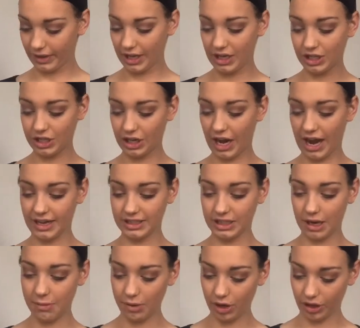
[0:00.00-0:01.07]
Easter has
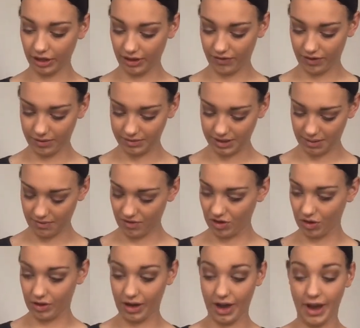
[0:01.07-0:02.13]
come early from some of
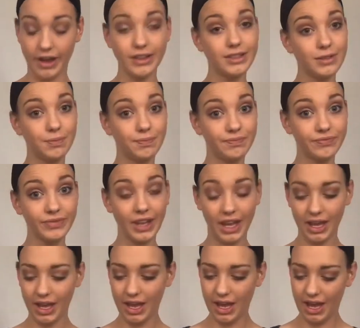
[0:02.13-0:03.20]
you guys.
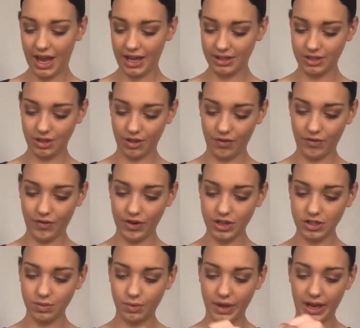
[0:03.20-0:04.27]
And so the
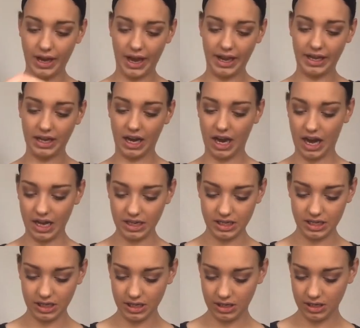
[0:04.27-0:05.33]
first wig I
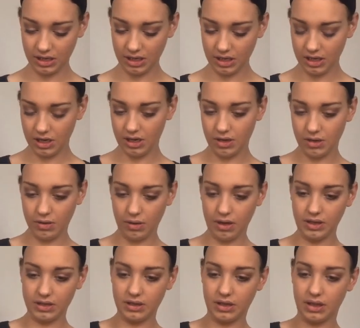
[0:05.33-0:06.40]
got
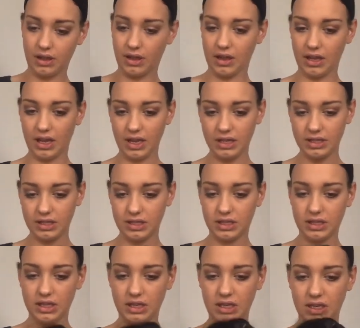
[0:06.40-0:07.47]
was
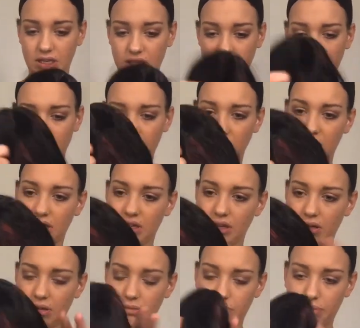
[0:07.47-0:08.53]
this
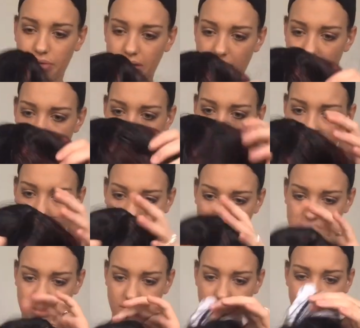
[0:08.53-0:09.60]
black
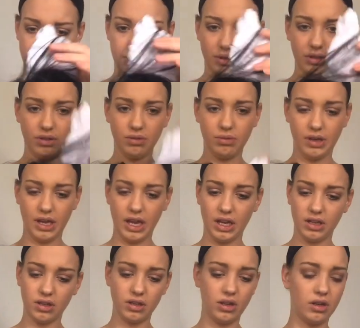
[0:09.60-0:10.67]
blue
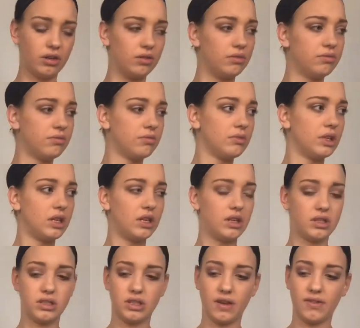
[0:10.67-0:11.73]
wig. Oh,
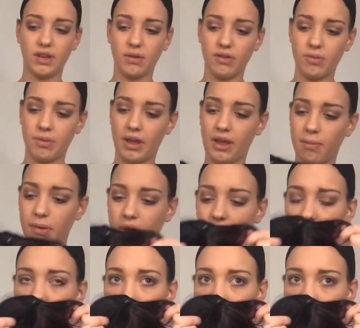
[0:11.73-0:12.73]
stuffed it with paper.